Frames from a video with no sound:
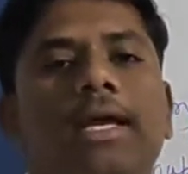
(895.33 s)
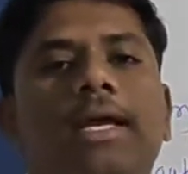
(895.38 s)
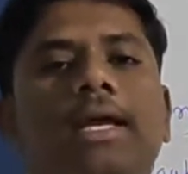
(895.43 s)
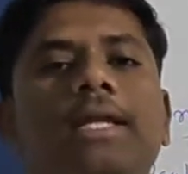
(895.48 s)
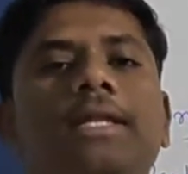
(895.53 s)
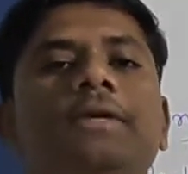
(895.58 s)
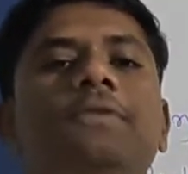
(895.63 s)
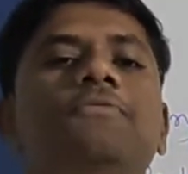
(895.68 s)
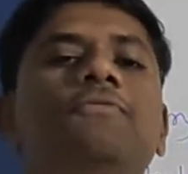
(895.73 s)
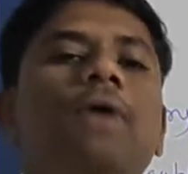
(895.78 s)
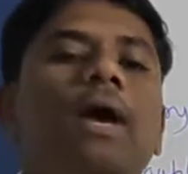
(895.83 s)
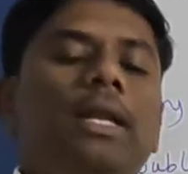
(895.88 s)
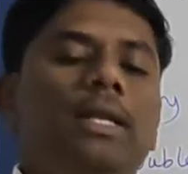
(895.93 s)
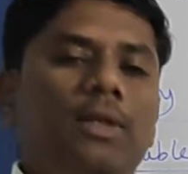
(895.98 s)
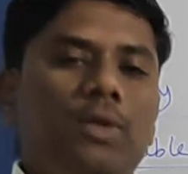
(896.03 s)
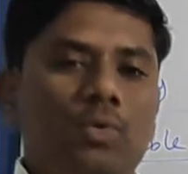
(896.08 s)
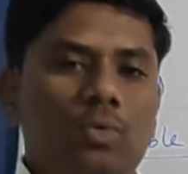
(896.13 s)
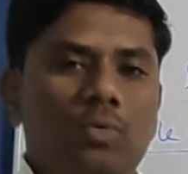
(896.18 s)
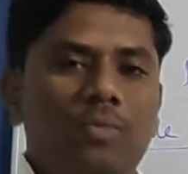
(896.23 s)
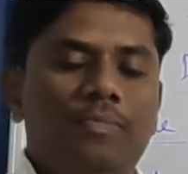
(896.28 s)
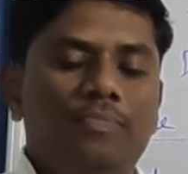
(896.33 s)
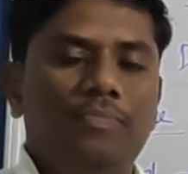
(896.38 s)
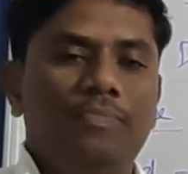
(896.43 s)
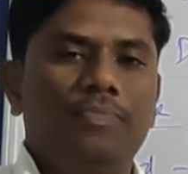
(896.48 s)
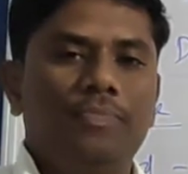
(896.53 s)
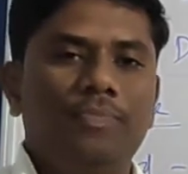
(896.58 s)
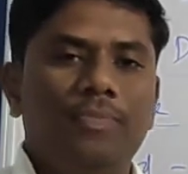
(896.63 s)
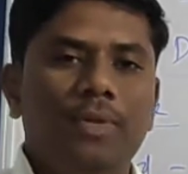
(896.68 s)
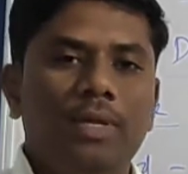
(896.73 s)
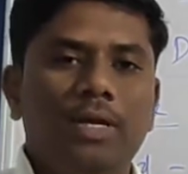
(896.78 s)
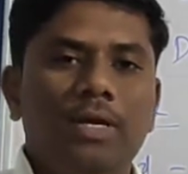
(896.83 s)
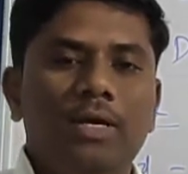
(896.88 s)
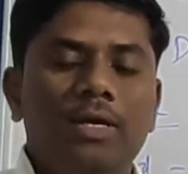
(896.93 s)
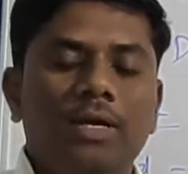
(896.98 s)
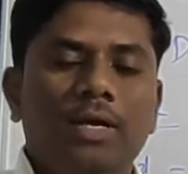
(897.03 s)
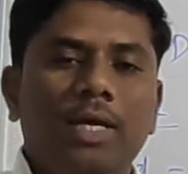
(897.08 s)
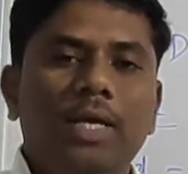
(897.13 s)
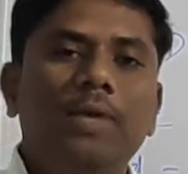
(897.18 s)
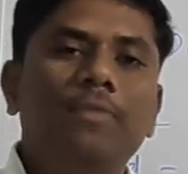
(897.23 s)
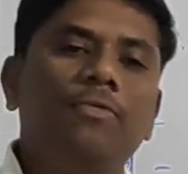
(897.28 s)
any value,
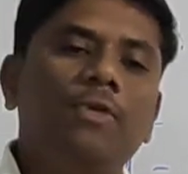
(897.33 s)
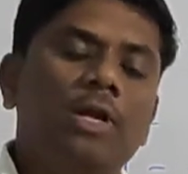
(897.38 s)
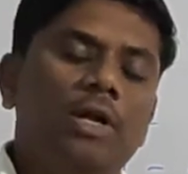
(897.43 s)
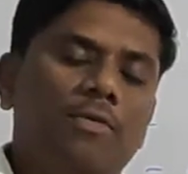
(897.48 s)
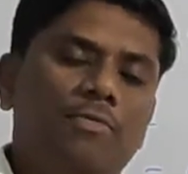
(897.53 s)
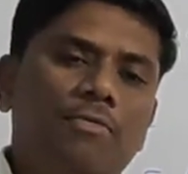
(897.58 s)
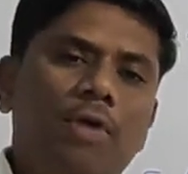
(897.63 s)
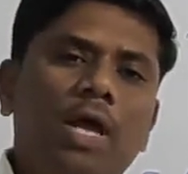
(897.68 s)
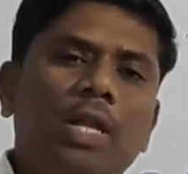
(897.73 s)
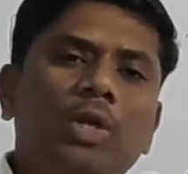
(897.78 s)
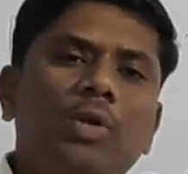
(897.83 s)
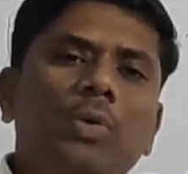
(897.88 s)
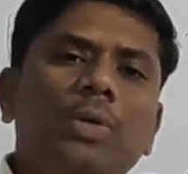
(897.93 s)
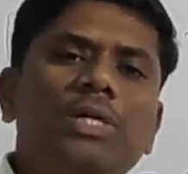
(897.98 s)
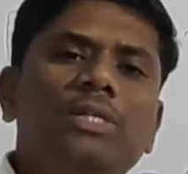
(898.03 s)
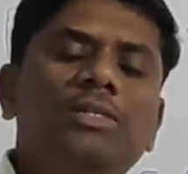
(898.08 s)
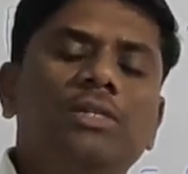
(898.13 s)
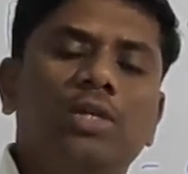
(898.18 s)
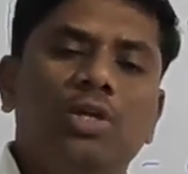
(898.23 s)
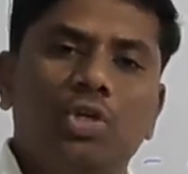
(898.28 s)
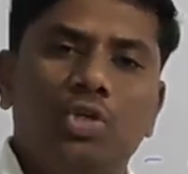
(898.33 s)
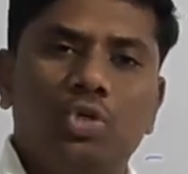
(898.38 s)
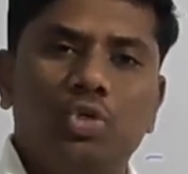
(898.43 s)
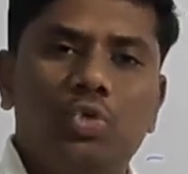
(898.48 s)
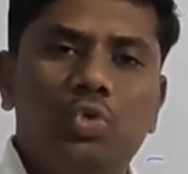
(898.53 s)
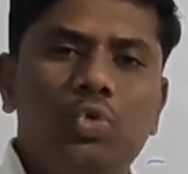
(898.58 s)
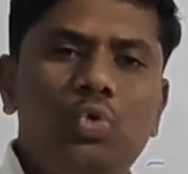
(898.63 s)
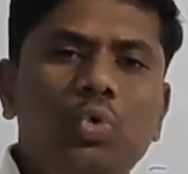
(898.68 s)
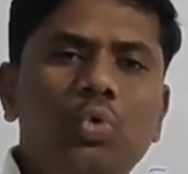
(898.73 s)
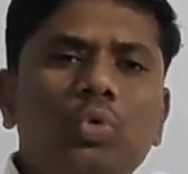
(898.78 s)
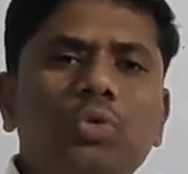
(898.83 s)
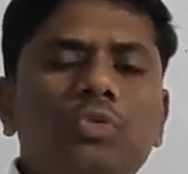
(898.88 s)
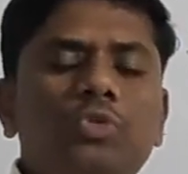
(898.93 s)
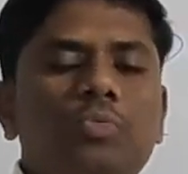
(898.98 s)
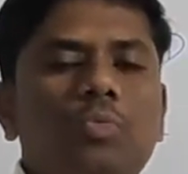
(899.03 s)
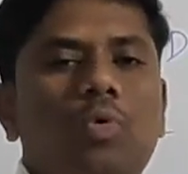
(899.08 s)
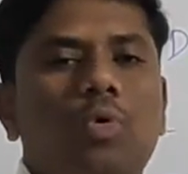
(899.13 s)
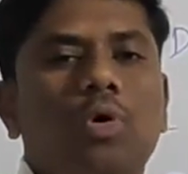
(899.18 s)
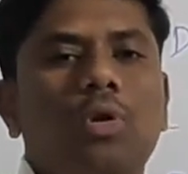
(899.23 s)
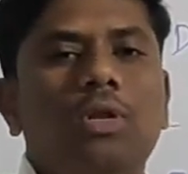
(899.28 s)
if value is too
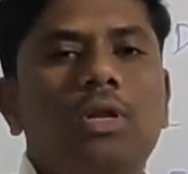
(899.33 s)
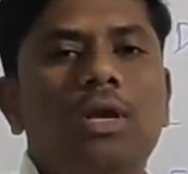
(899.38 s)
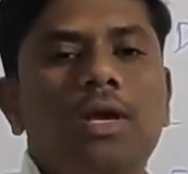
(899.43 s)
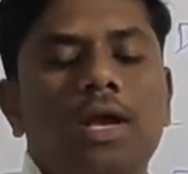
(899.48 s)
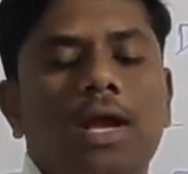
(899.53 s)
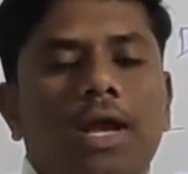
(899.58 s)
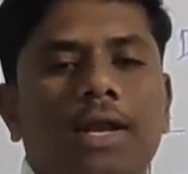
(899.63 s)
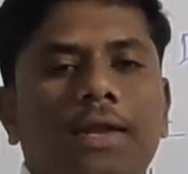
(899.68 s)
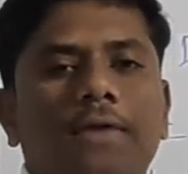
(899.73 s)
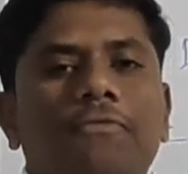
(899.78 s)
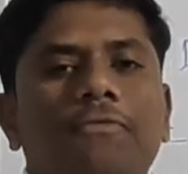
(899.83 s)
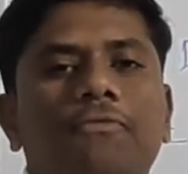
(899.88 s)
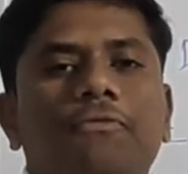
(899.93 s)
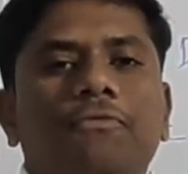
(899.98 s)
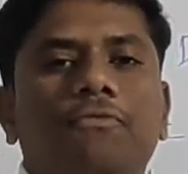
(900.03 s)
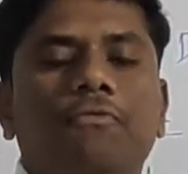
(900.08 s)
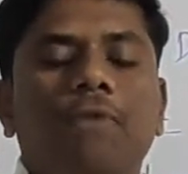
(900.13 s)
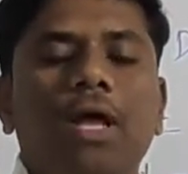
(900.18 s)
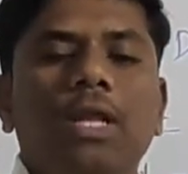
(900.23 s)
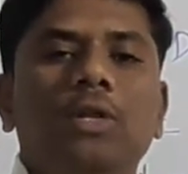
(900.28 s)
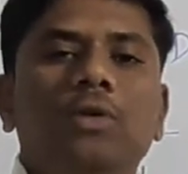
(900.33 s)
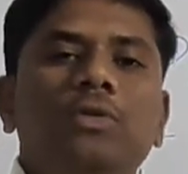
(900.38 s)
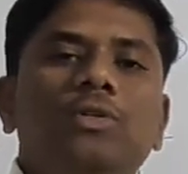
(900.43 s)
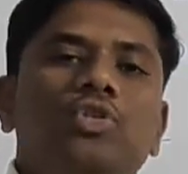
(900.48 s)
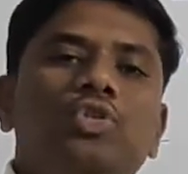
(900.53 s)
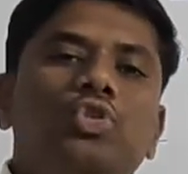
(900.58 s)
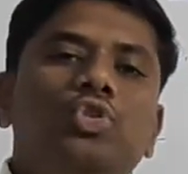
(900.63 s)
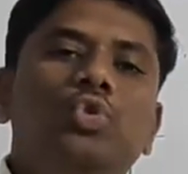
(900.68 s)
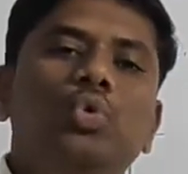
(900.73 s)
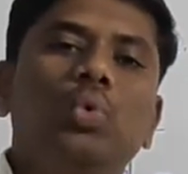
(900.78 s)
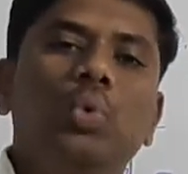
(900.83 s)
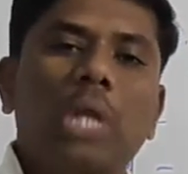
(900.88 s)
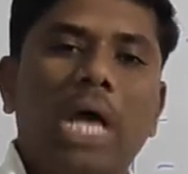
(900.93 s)
small and if value is too